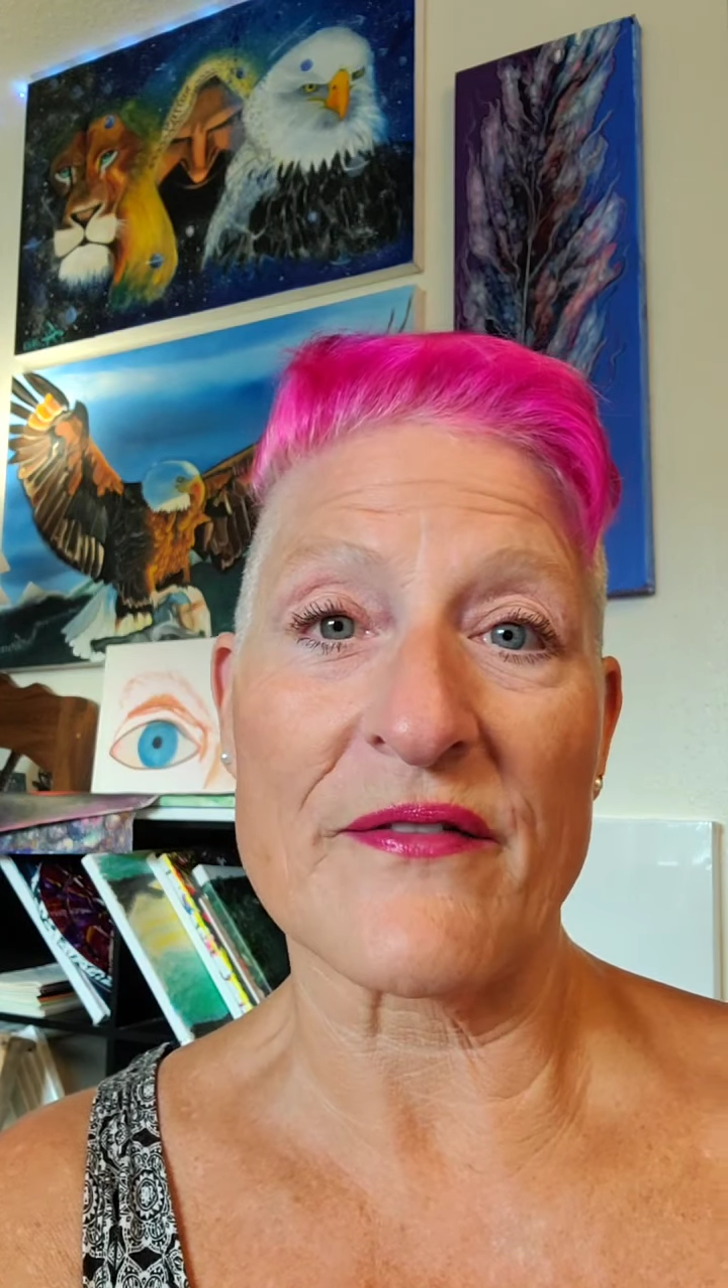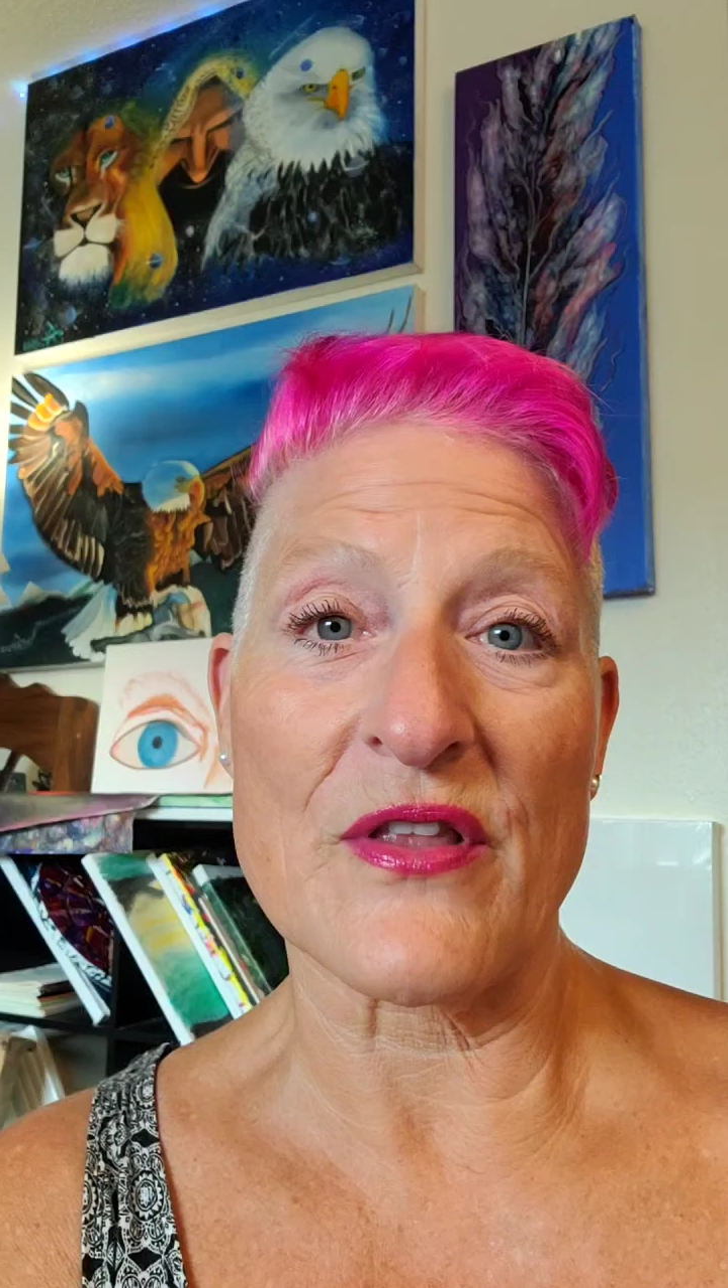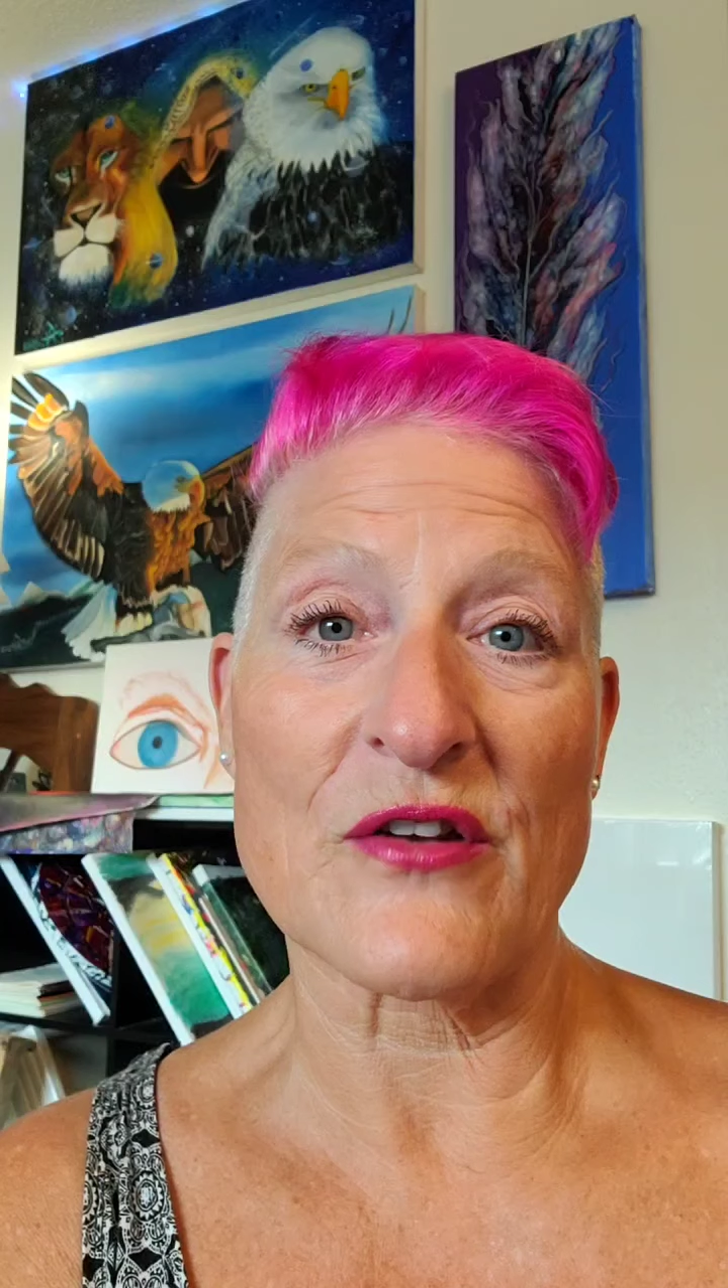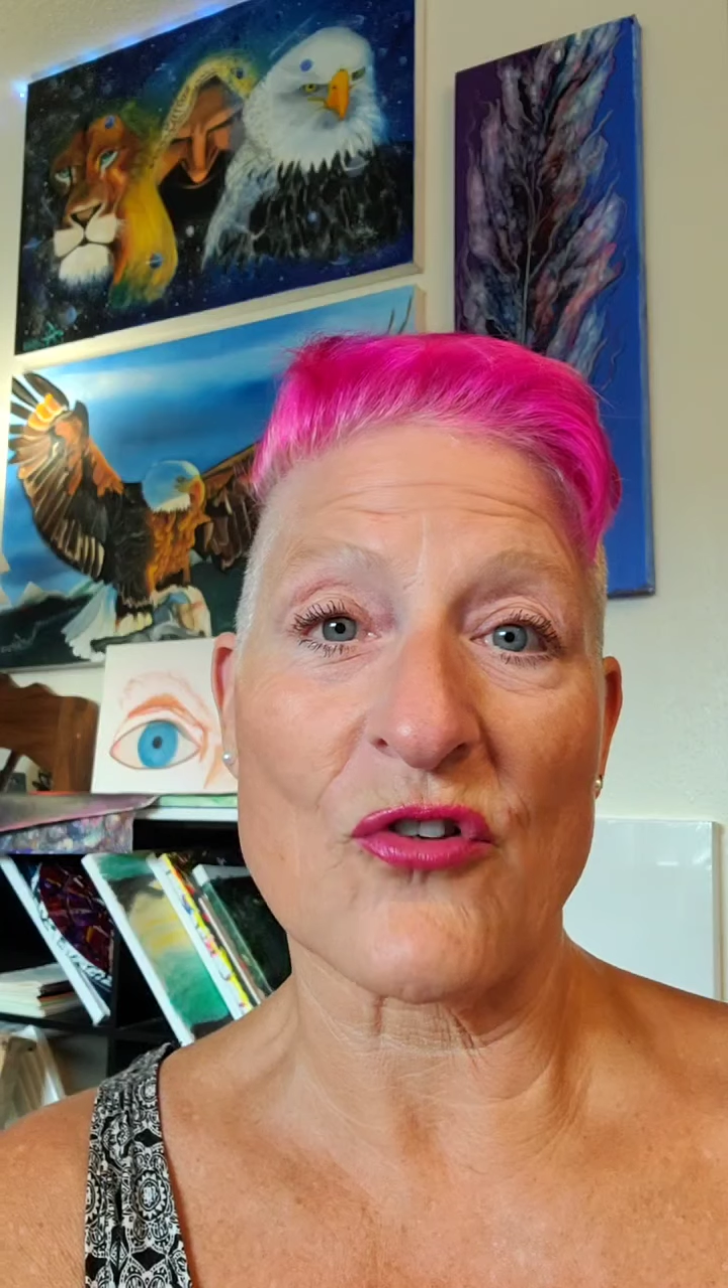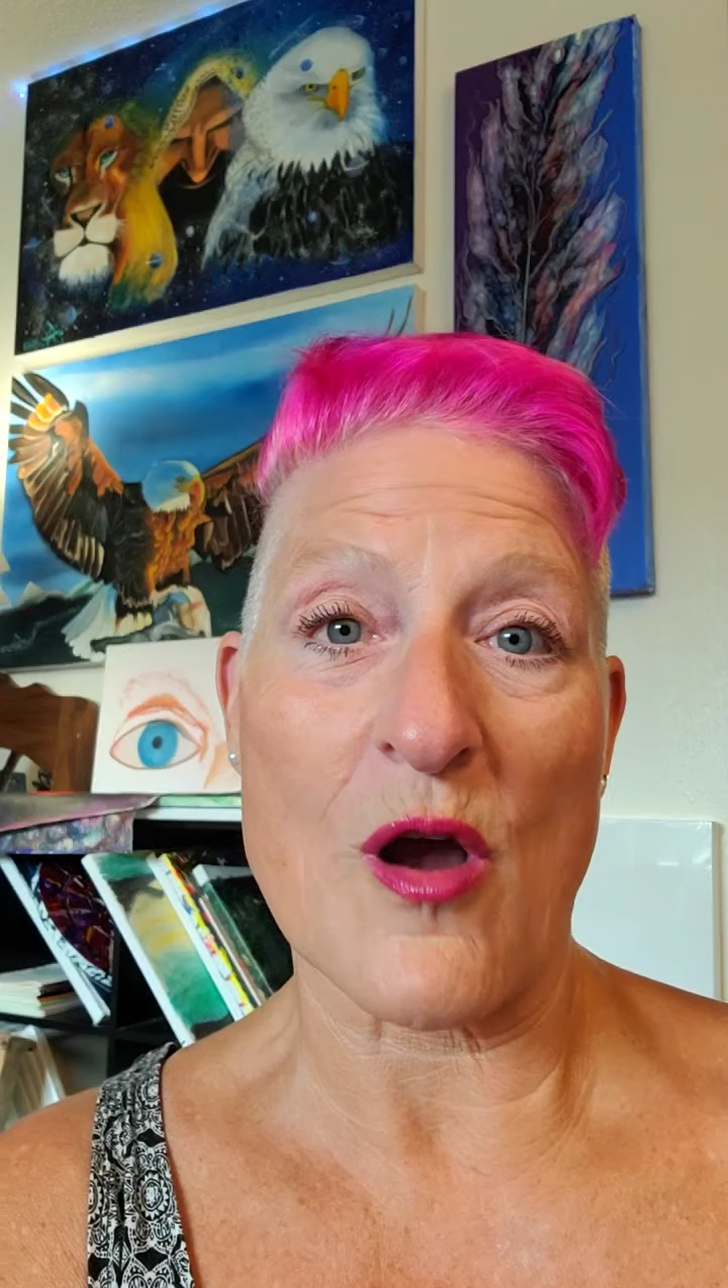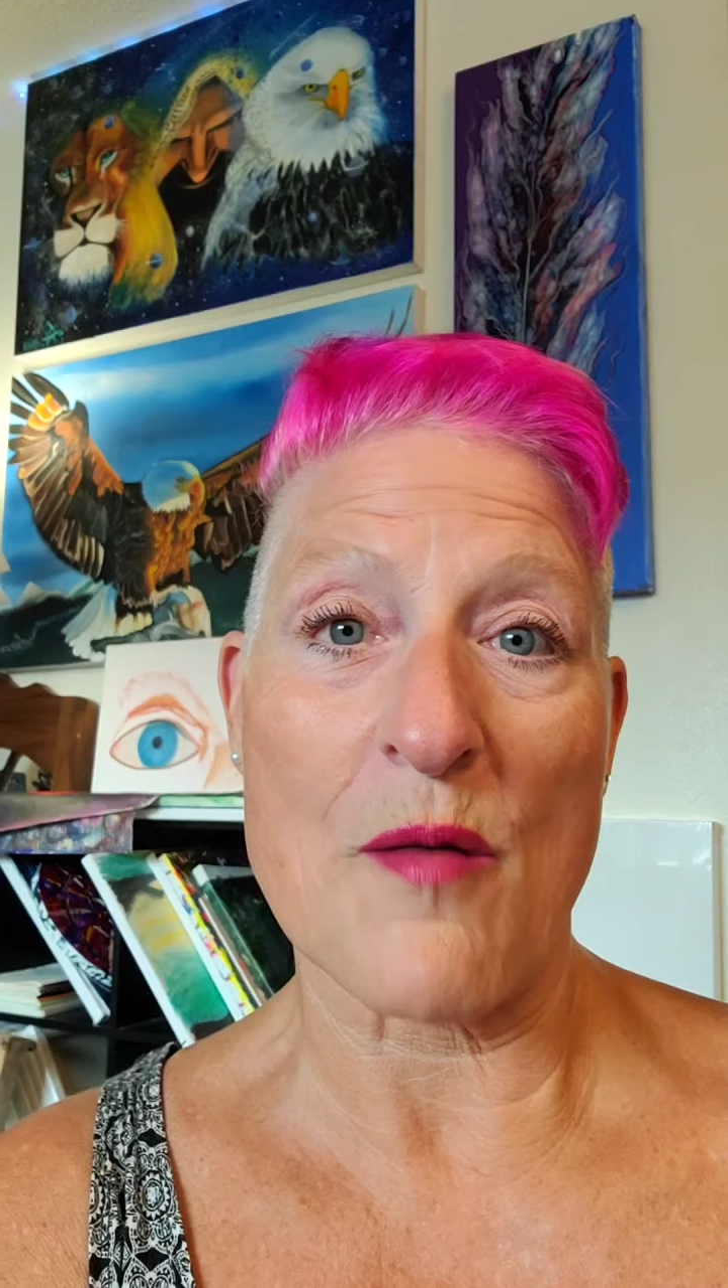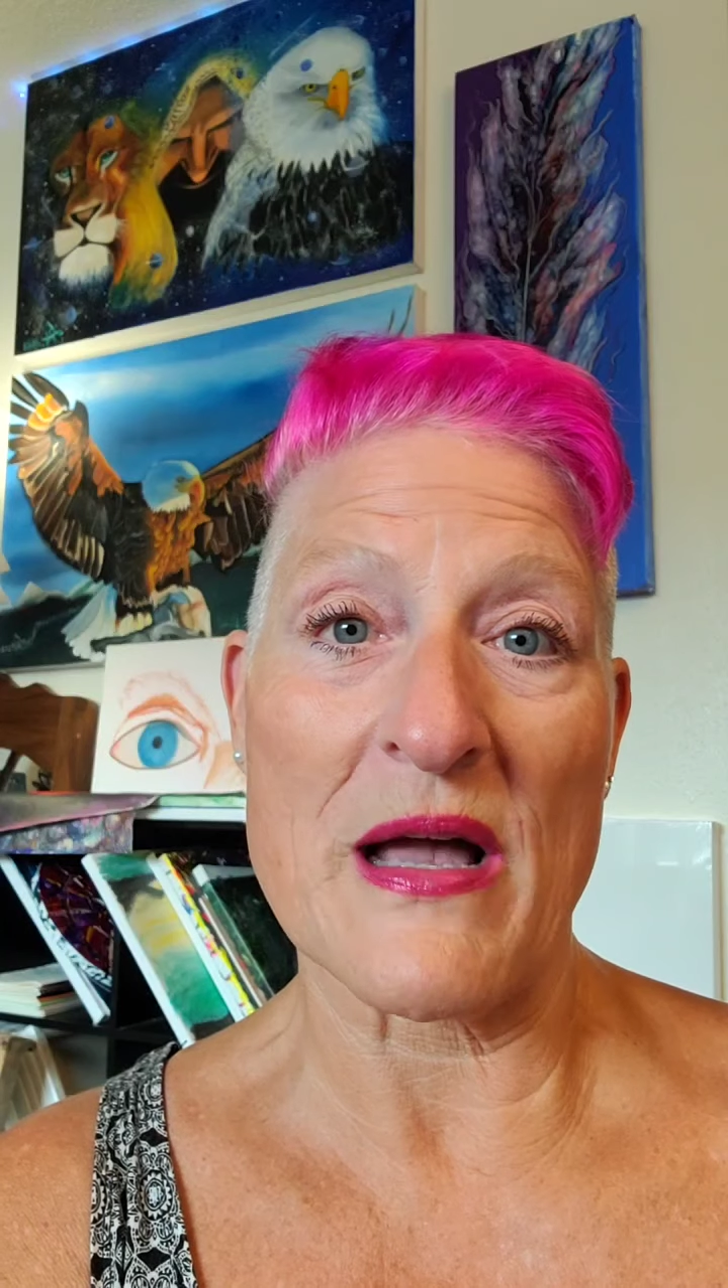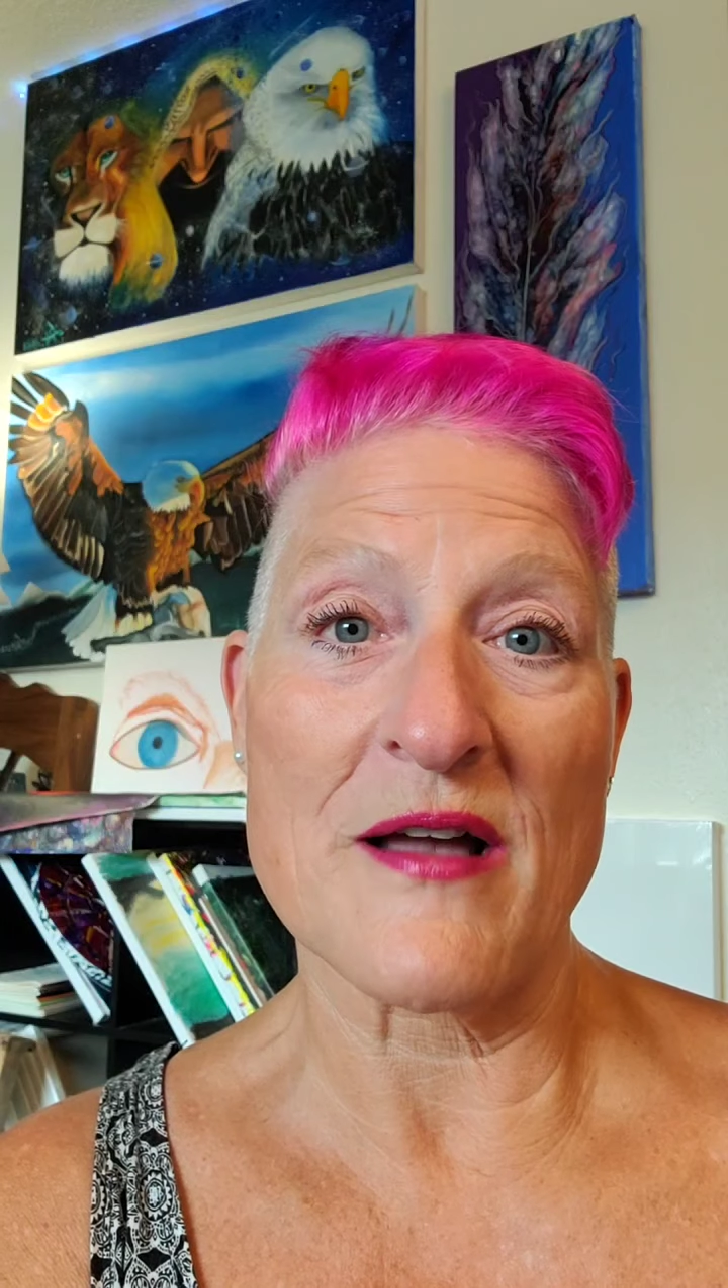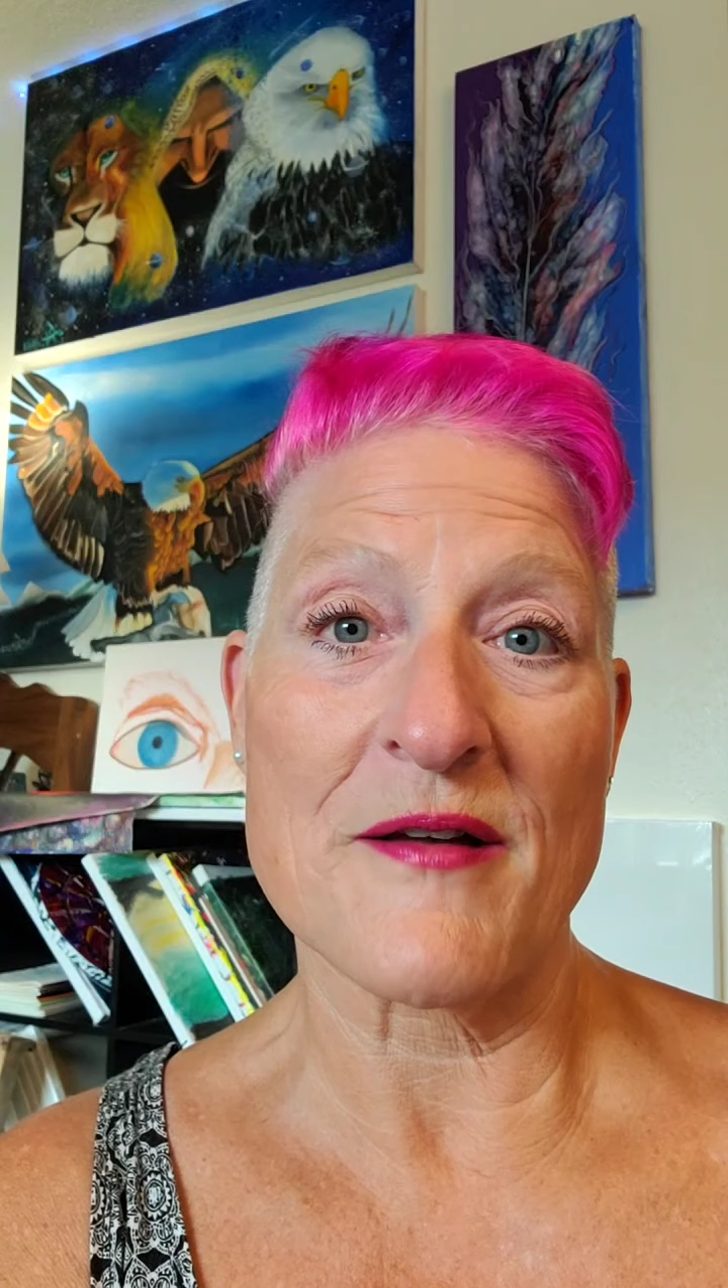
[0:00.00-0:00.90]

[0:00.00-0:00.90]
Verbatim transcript: of the trauma.